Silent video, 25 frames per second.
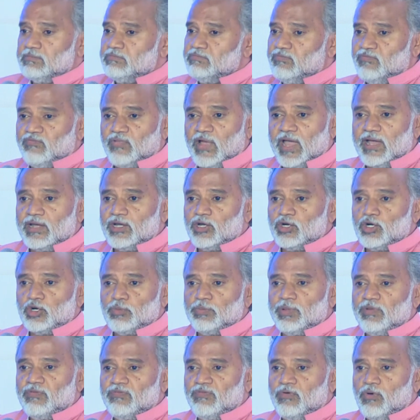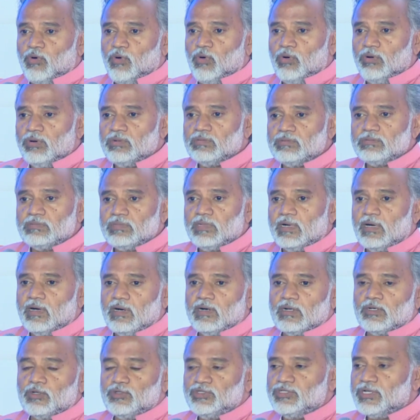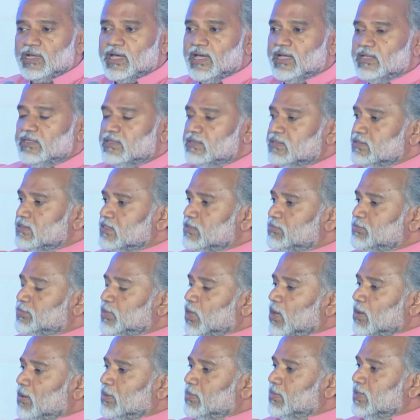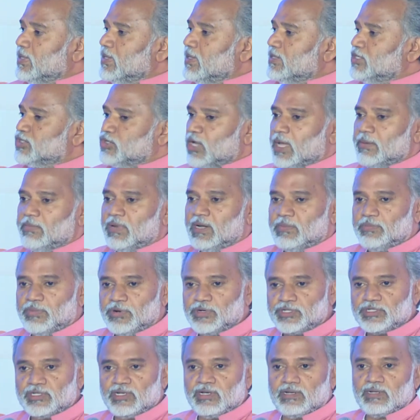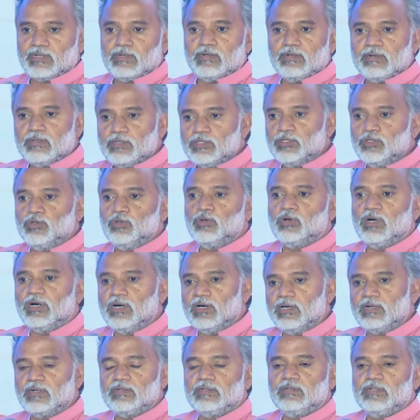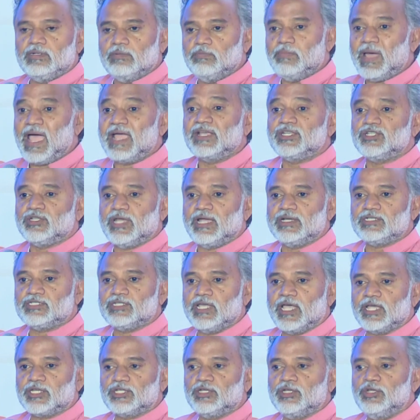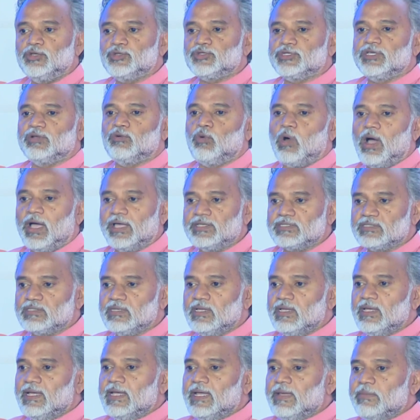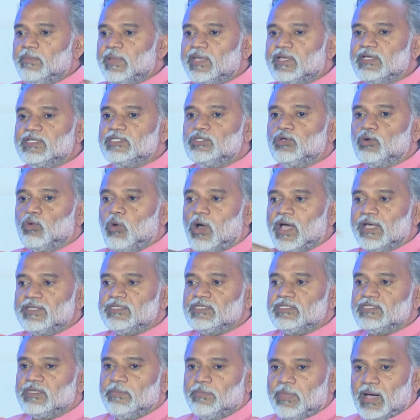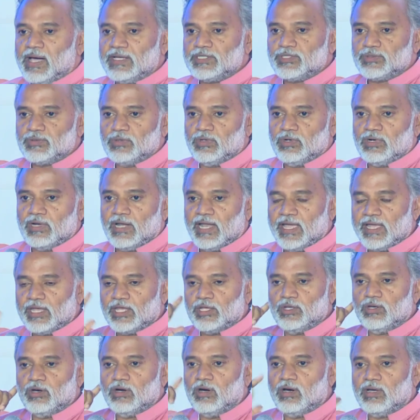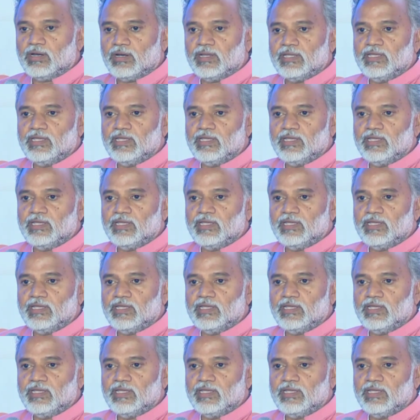500 rupee phone, Gujarat, probably a tribal person do her bank transaction using your voice. Because your voice is a password like your